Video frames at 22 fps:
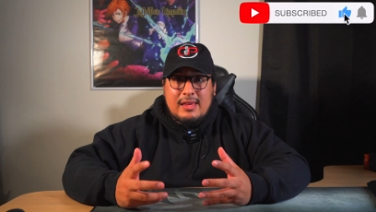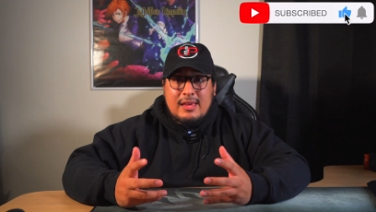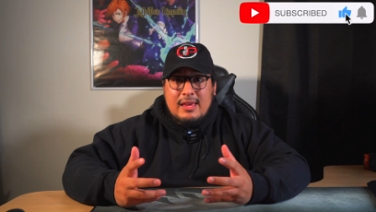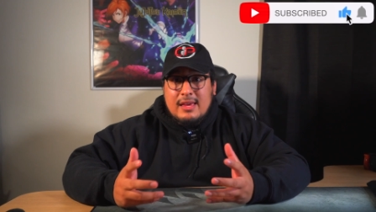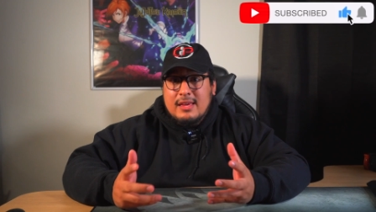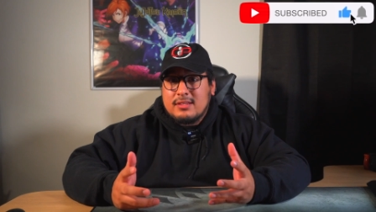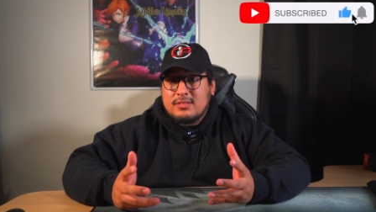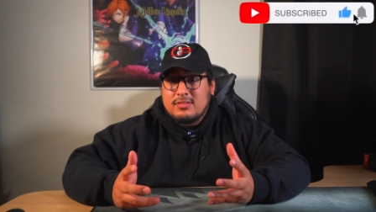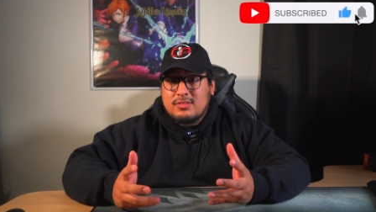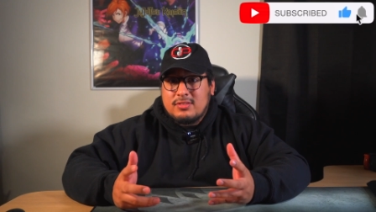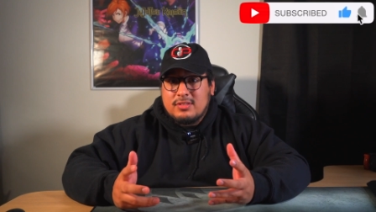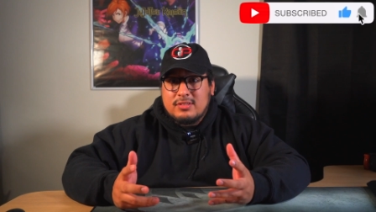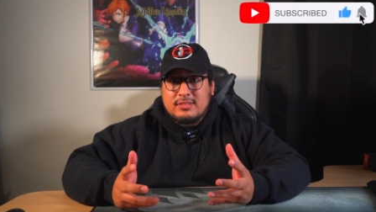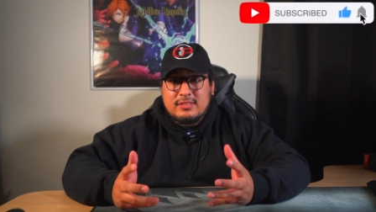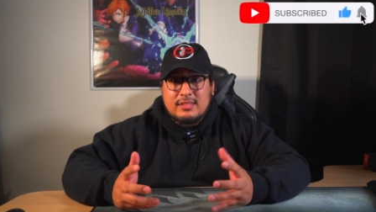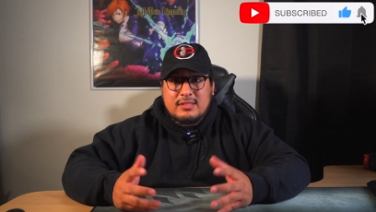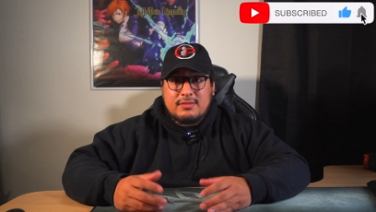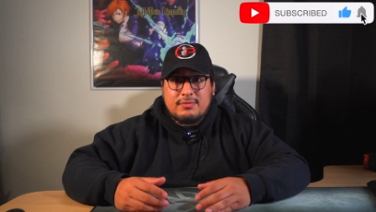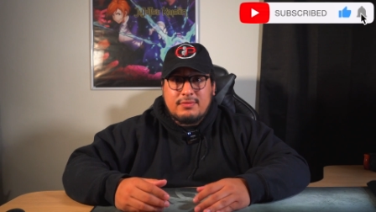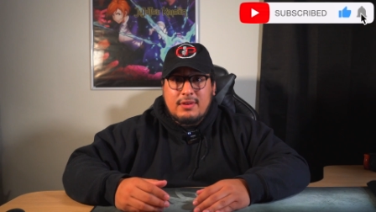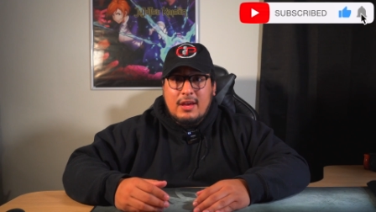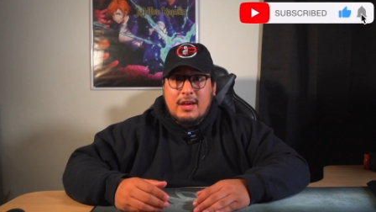is just
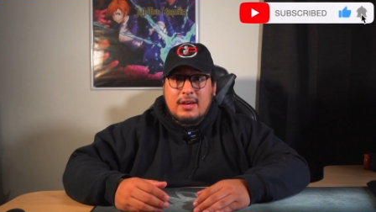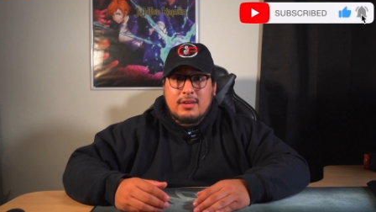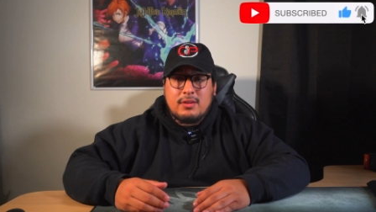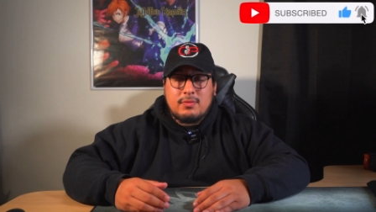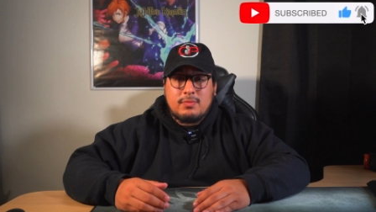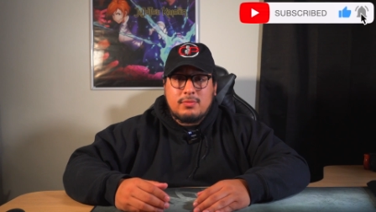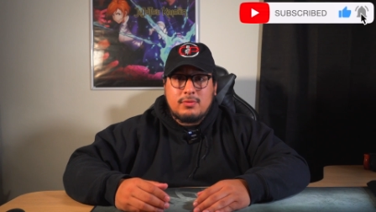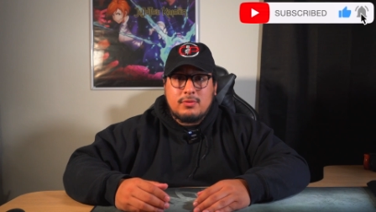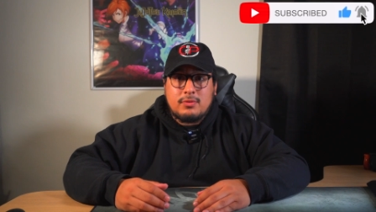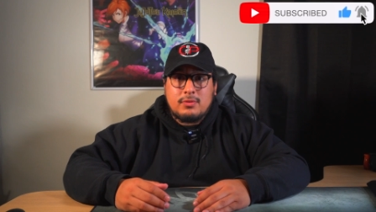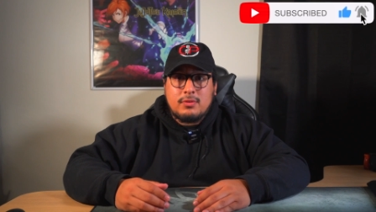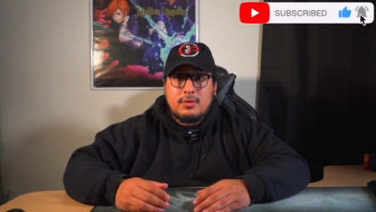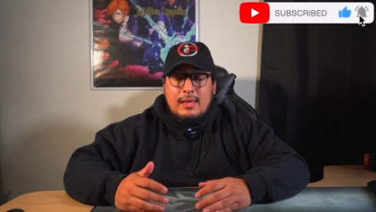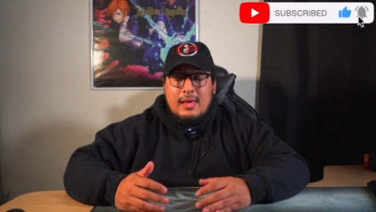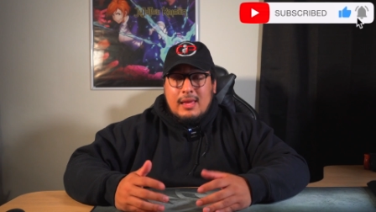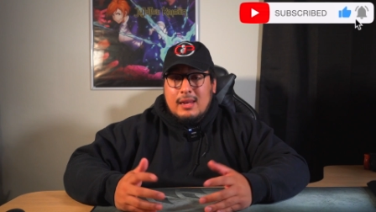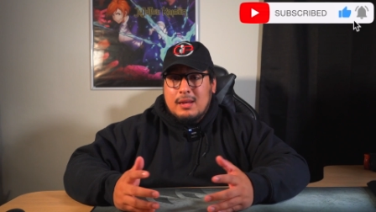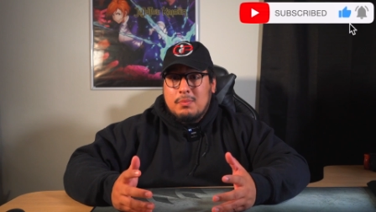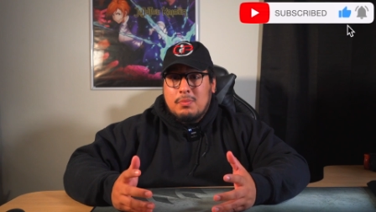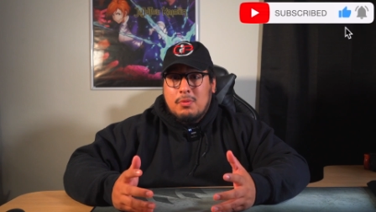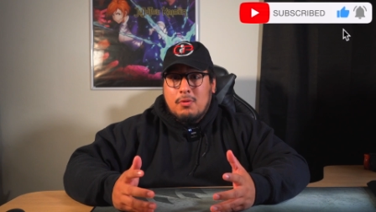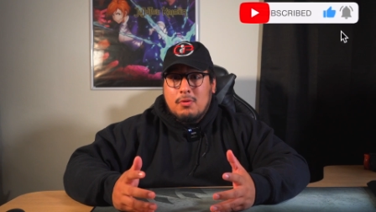as valuable
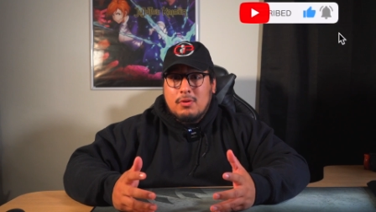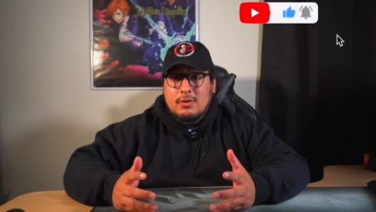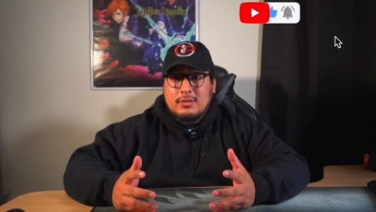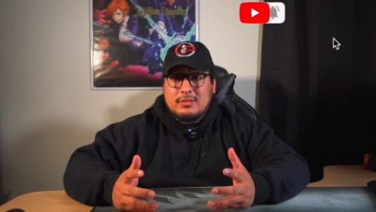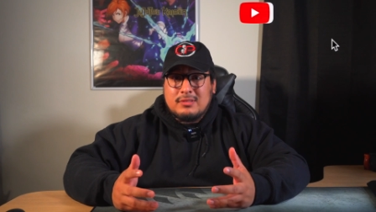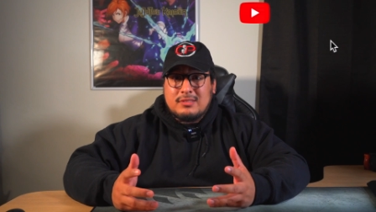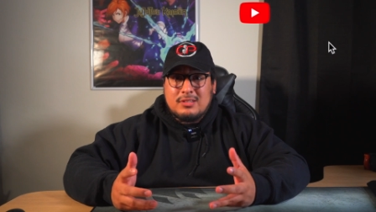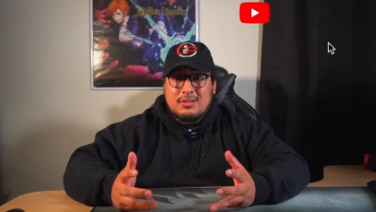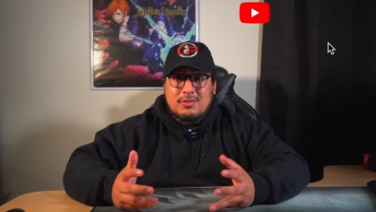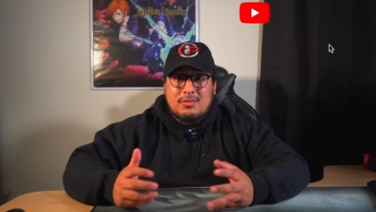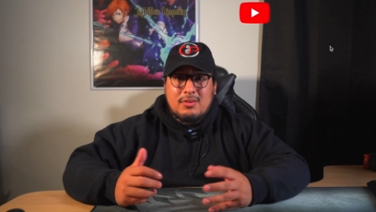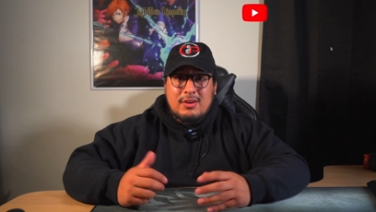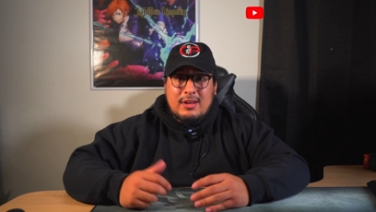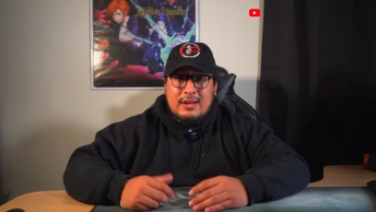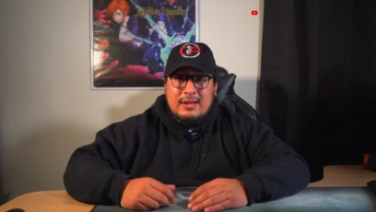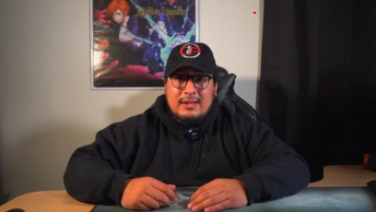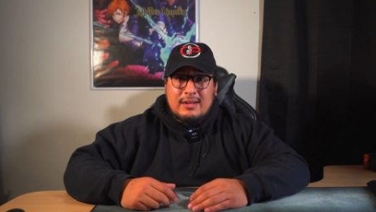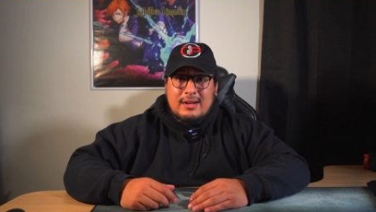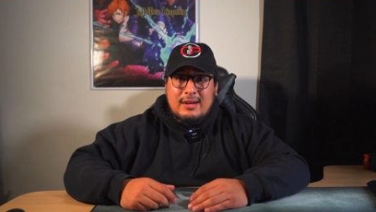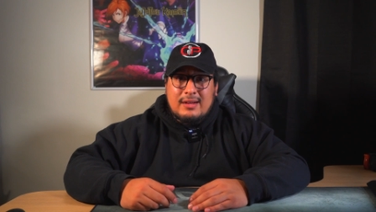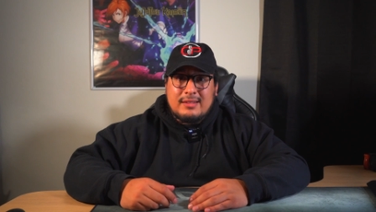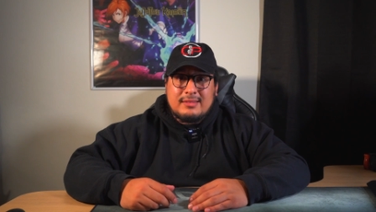and important to
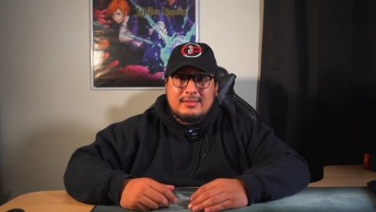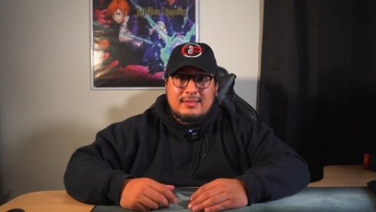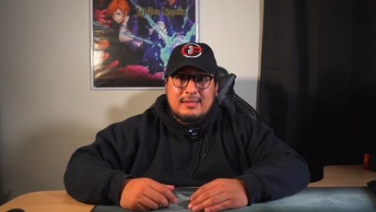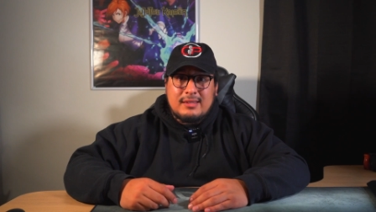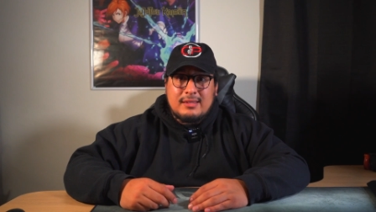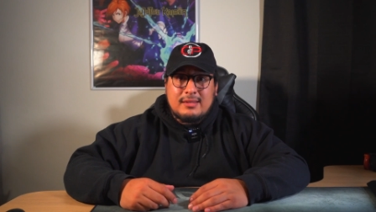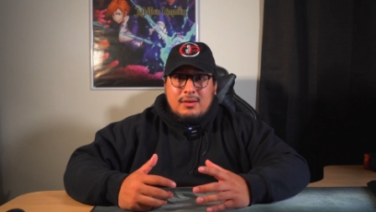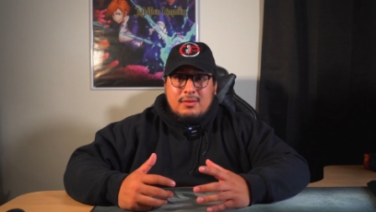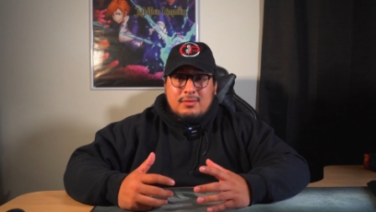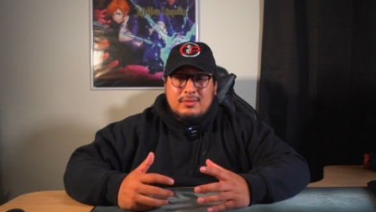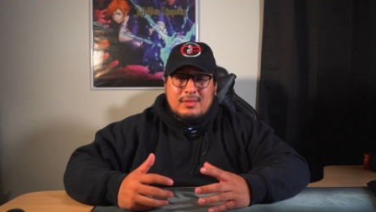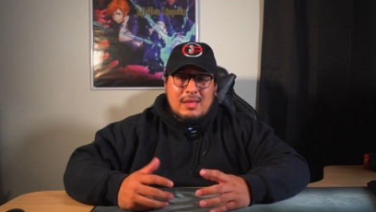creating content.